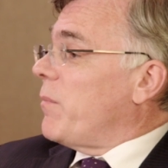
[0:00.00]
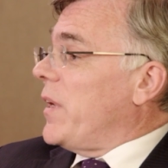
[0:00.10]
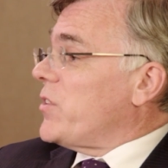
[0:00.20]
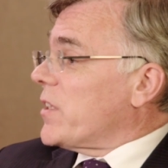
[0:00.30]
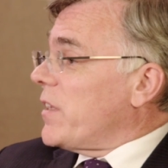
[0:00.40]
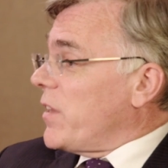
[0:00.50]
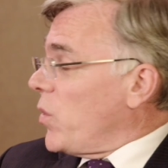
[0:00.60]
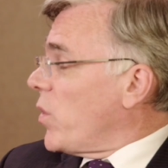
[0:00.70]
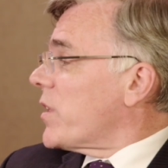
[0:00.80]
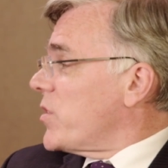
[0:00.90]
Basically,
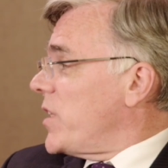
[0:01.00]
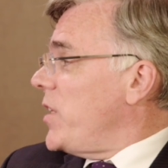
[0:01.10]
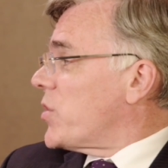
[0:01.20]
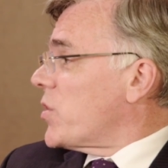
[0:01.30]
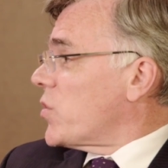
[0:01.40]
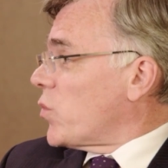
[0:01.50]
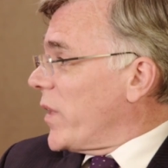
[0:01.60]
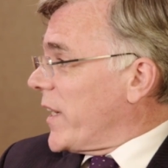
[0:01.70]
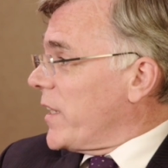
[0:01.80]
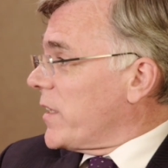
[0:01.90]
the organizations
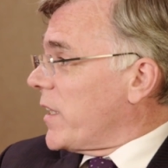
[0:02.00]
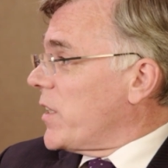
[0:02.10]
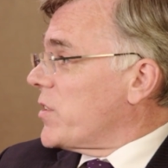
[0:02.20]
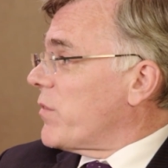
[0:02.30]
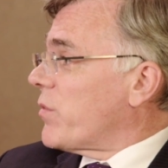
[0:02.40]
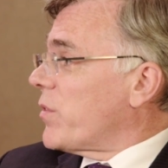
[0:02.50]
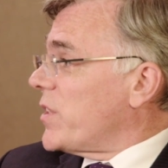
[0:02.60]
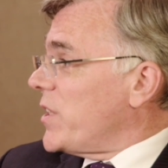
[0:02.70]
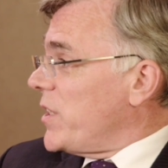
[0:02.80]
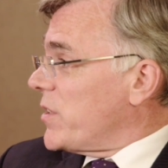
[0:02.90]
recognize that for a
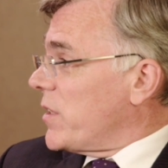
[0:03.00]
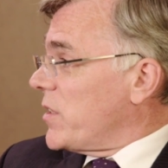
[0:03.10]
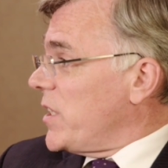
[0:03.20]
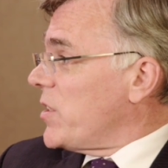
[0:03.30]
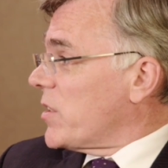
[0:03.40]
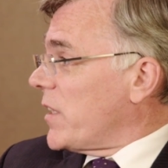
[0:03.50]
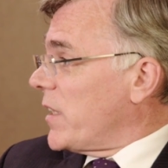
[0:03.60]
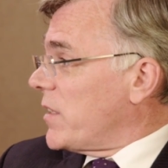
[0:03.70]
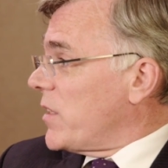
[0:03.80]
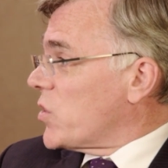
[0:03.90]
disease
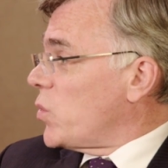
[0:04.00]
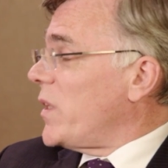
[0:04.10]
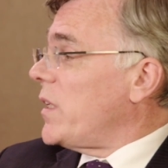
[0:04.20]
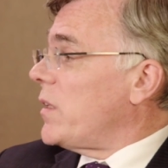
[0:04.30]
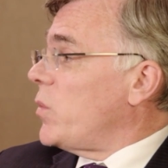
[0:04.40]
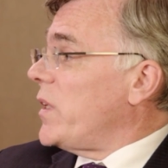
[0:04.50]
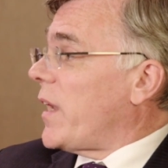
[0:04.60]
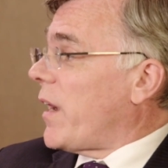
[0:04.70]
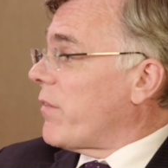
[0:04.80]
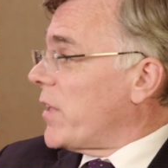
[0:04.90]
like this,
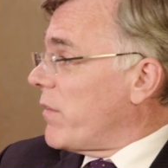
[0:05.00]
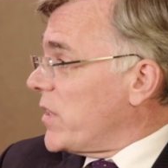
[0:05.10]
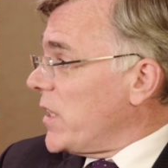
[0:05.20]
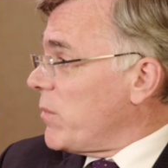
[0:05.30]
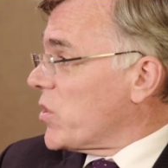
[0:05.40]
we have to have team